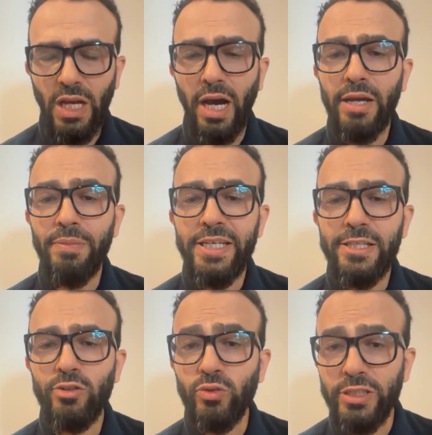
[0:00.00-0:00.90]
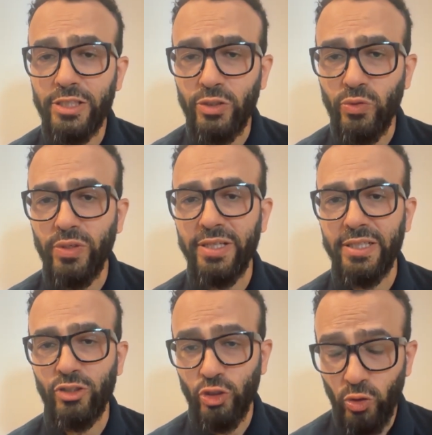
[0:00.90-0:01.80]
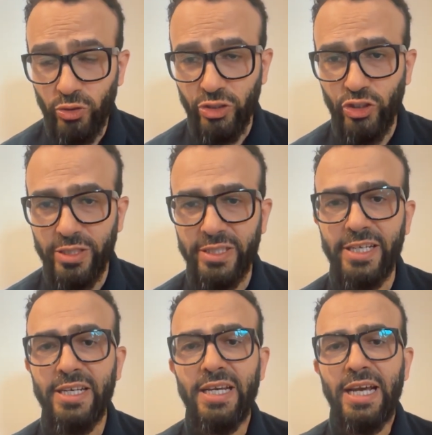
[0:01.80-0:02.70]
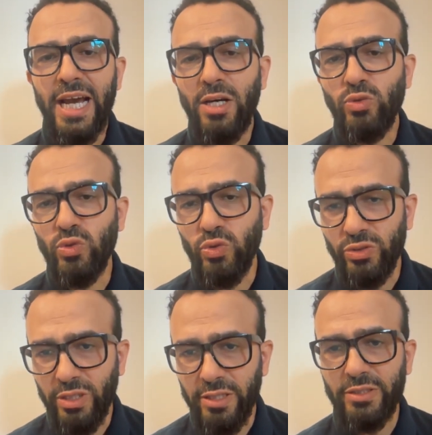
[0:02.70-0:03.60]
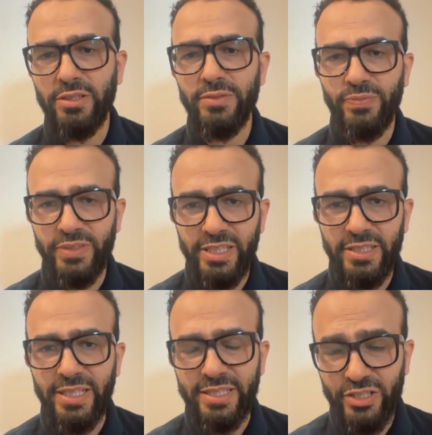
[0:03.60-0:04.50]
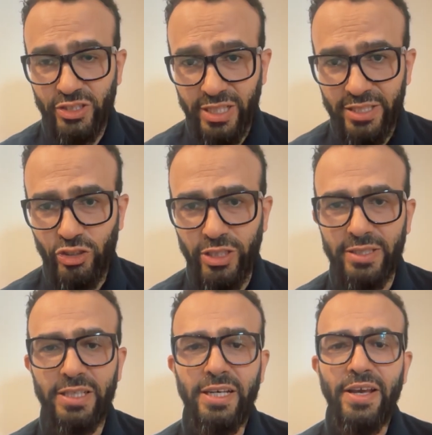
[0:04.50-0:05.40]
I am here to take you in a short journey how to conduct data extraction